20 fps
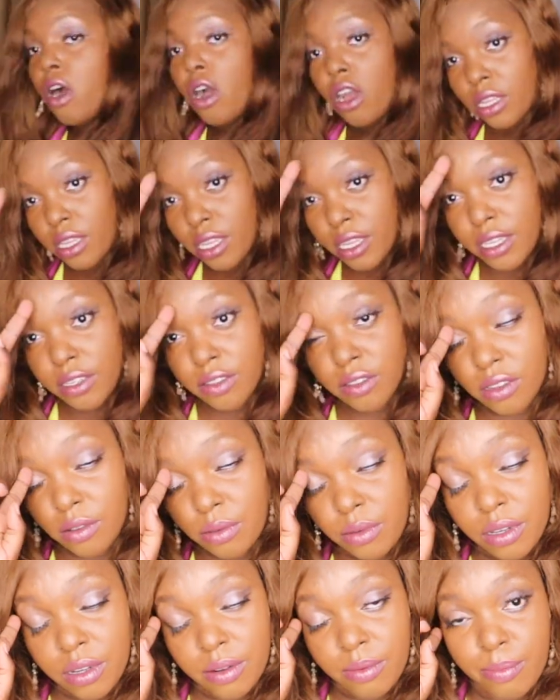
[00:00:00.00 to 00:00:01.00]
on the
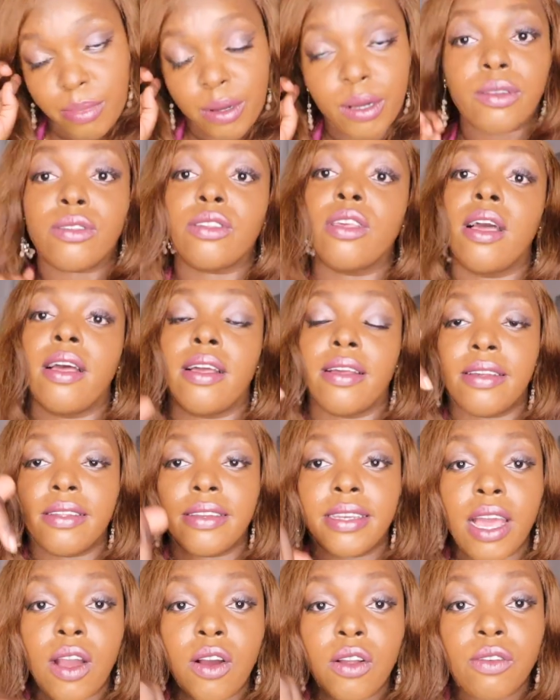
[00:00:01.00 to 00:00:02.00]
description box
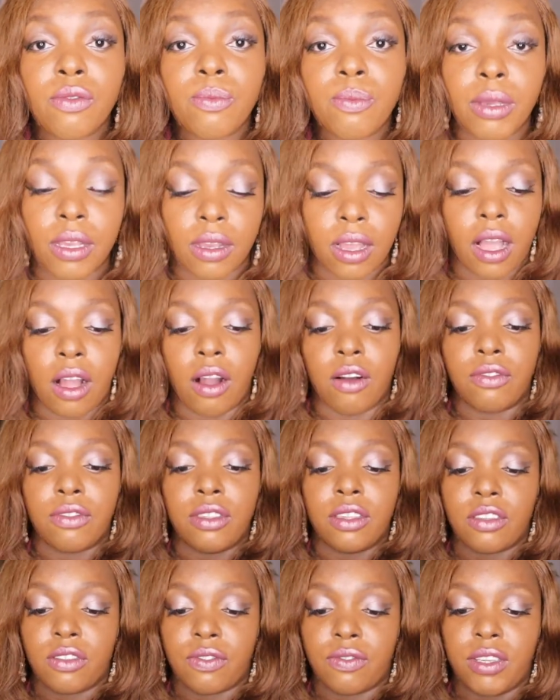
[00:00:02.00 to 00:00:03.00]
down
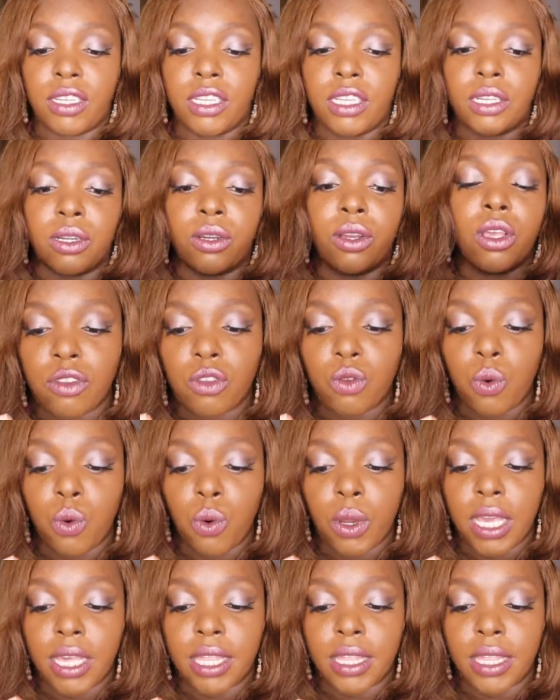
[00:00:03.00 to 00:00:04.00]
of this video
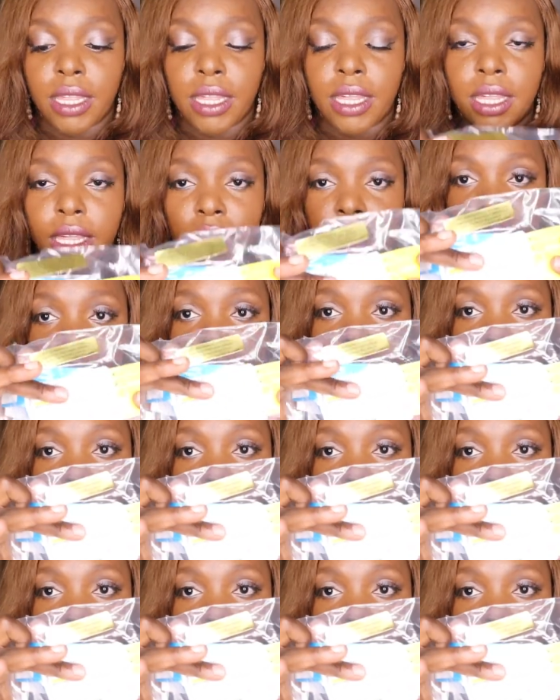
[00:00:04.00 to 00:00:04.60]
with